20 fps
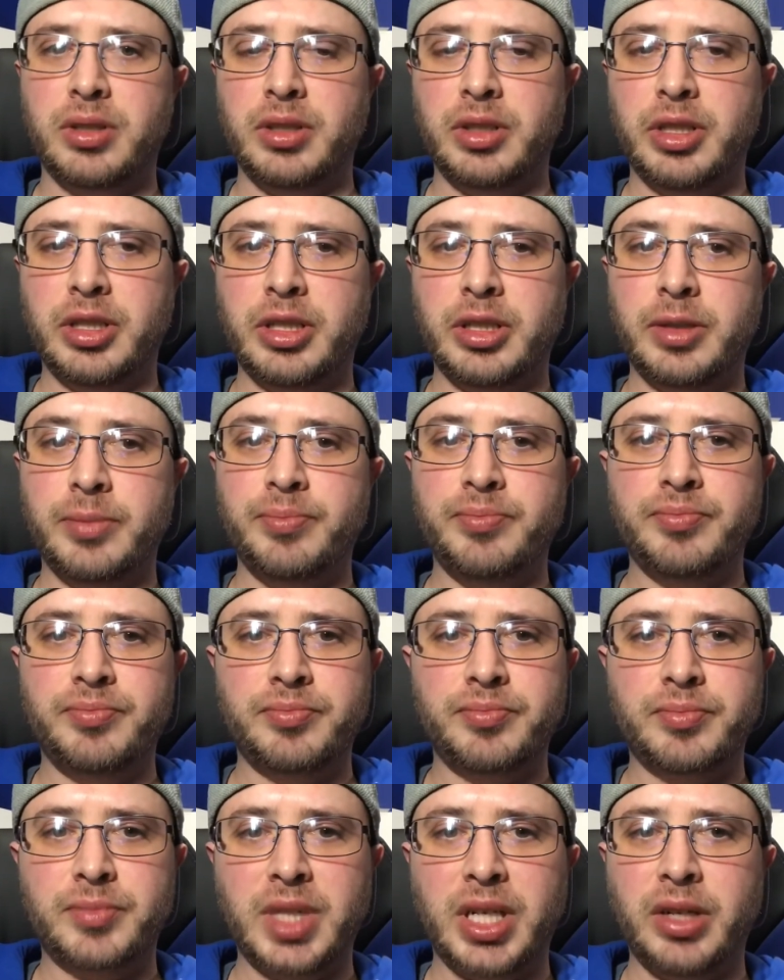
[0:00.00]
I
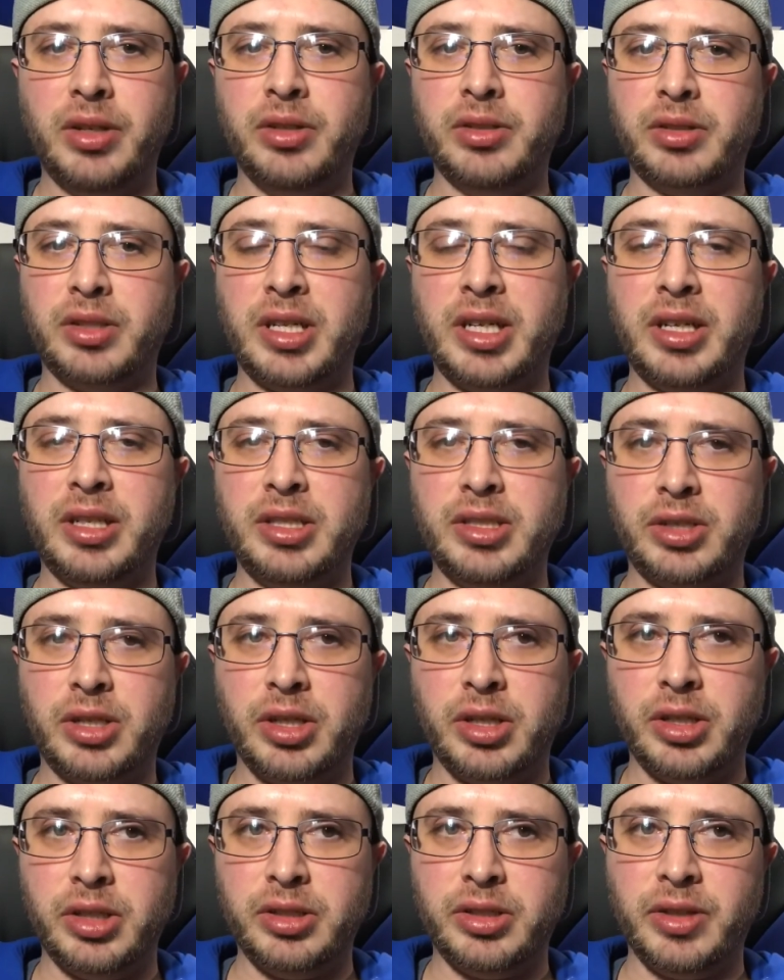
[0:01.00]
know a lot of these
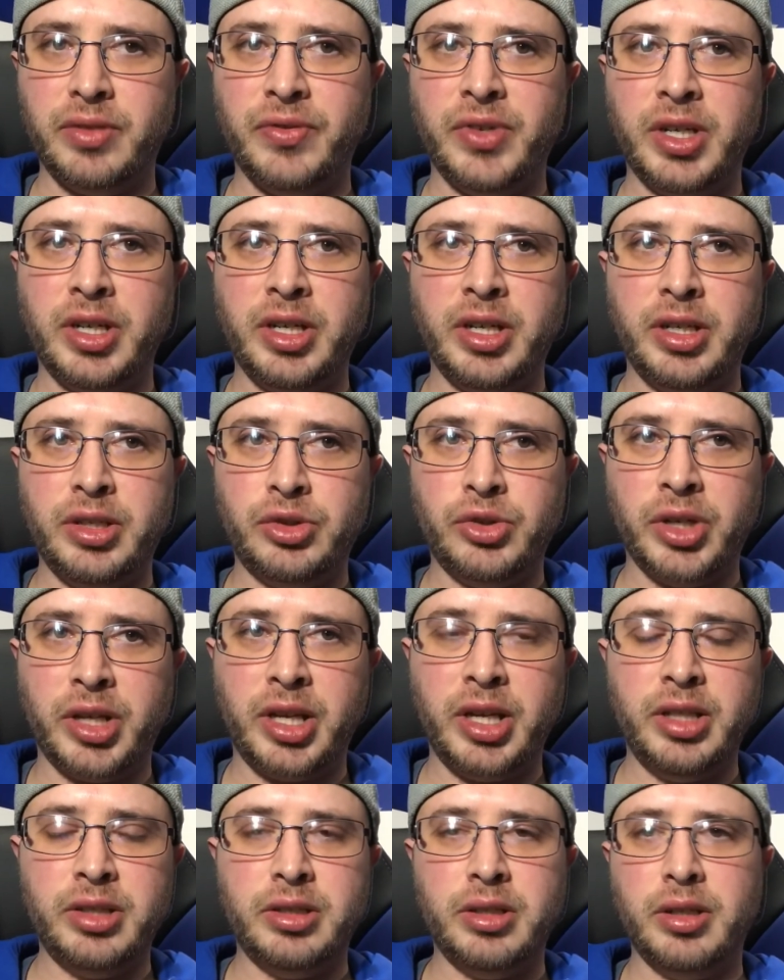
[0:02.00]
cars are very
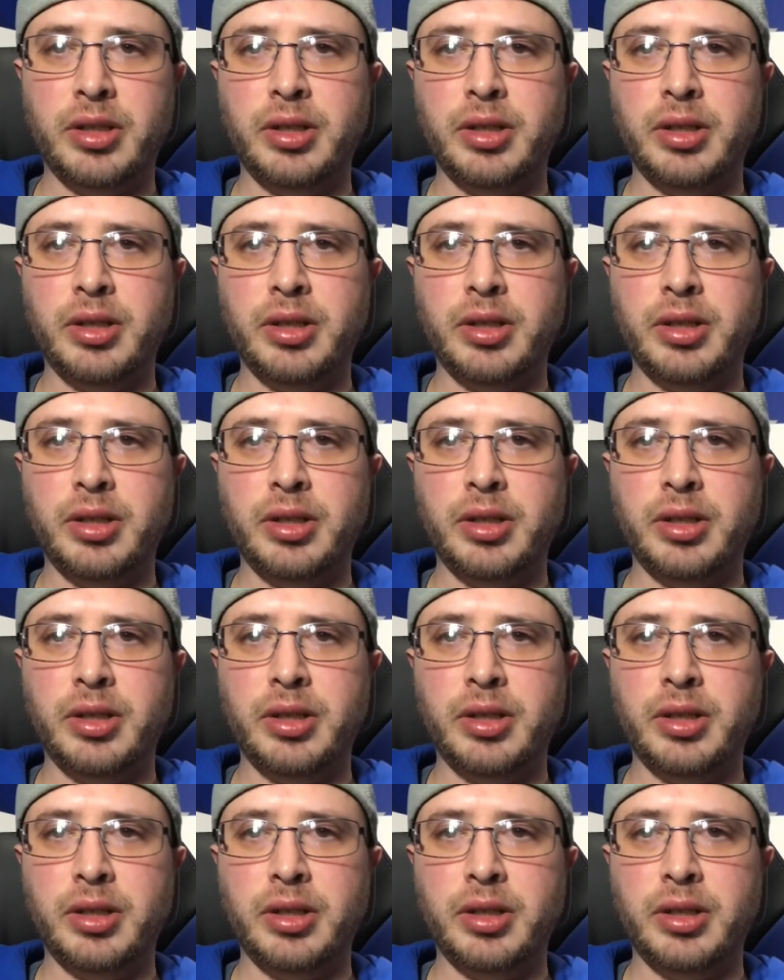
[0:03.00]
tricky to